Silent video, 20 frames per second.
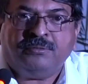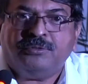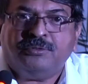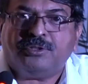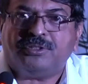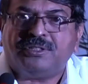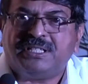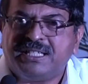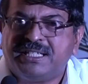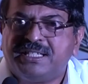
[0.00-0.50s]

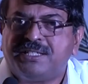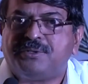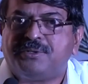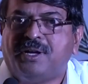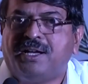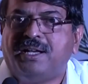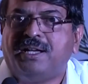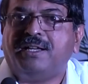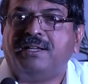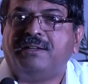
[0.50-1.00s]
So this is
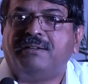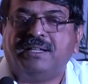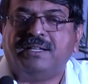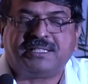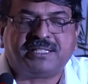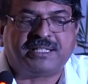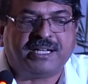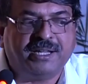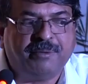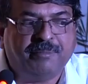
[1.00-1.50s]
a
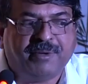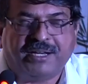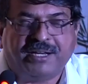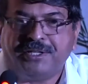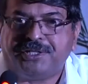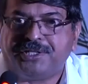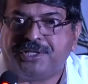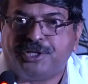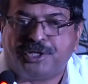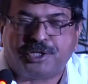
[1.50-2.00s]
study by
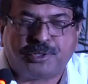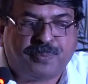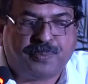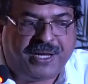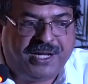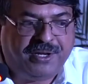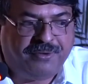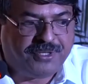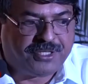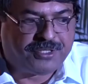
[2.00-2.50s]
Richard
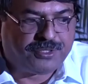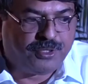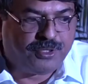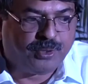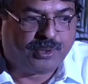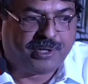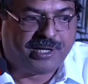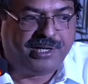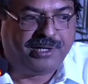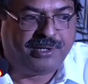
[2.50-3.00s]
Spade, which
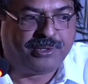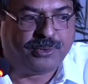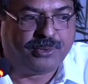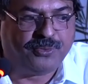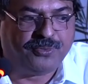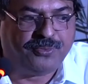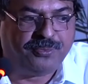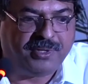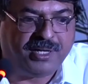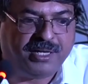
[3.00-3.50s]
looked
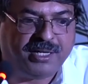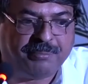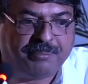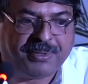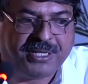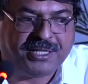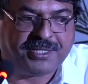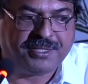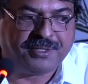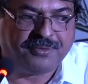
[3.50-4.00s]
into a
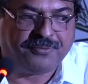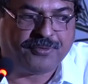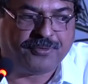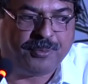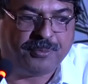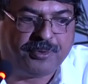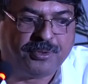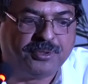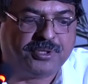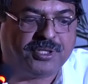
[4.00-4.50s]
patient
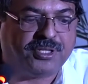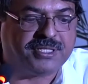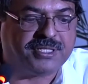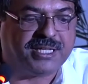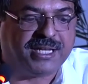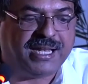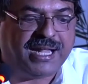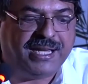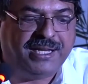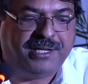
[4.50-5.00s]
from
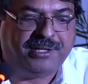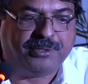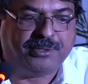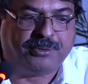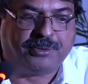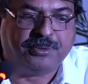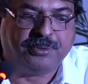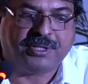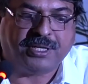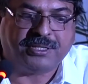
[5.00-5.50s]
2009
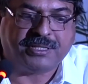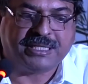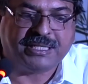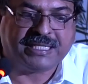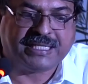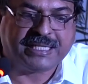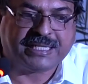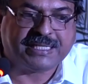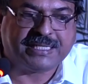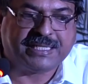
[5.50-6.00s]
to
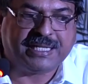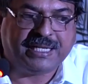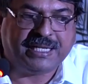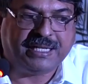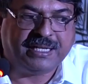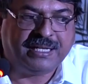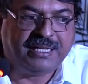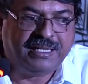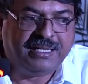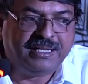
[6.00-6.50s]

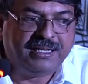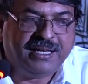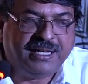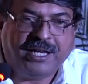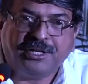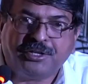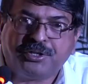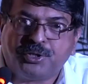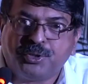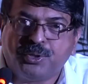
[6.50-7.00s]
2016,
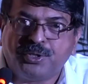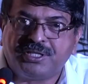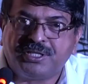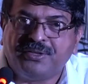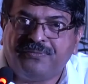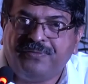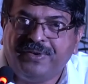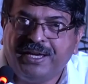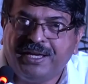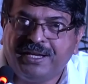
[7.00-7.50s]
and shows
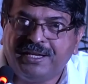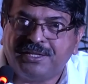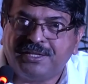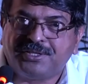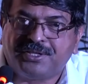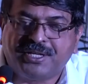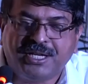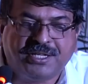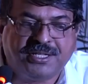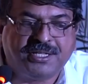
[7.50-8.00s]
the
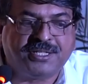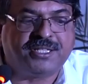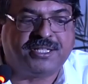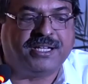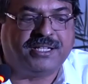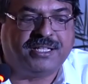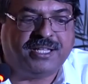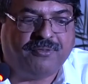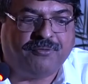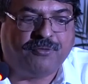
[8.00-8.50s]
various stages
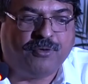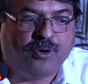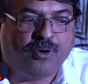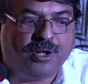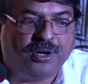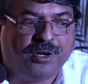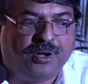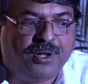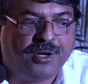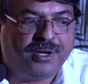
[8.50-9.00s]
that they have
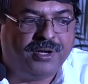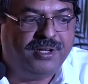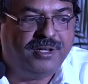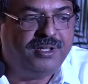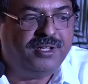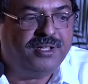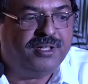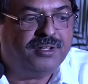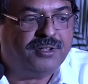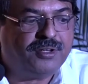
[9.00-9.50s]
gone on,
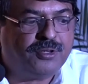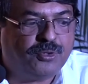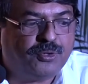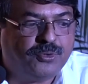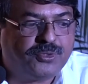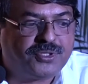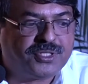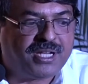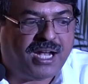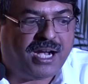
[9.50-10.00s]

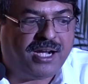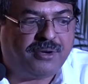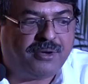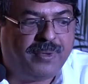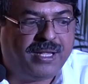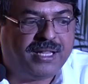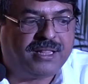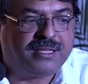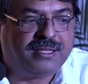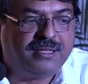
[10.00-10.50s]
to start
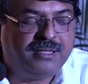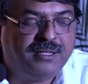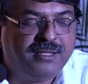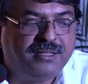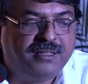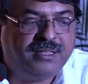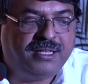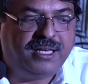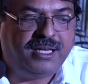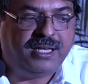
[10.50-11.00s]
with
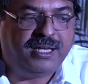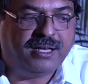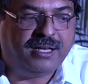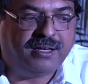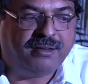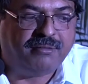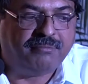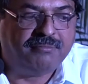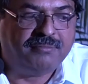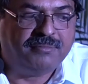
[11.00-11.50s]

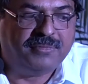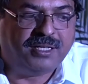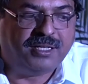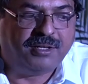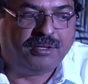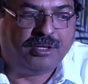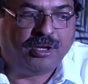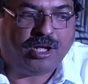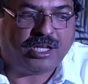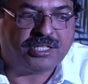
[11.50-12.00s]
the
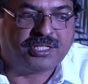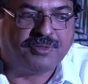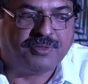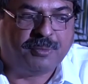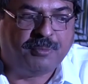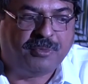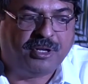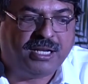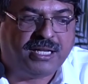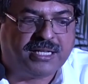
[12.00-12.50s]
loss of
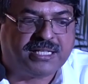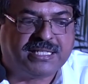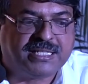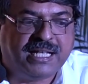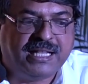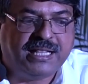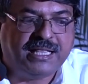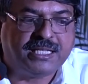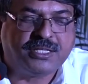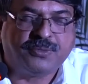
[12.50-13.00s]
the Muller
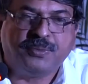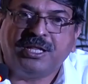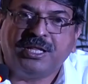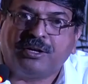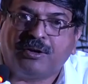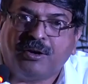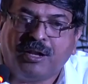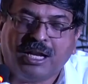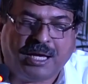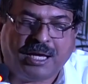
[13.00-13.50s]
cells, with
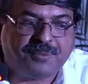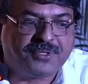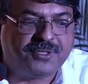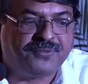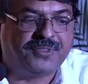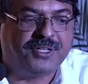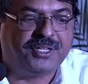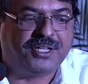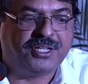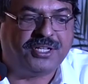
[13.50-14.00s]
the collapse of the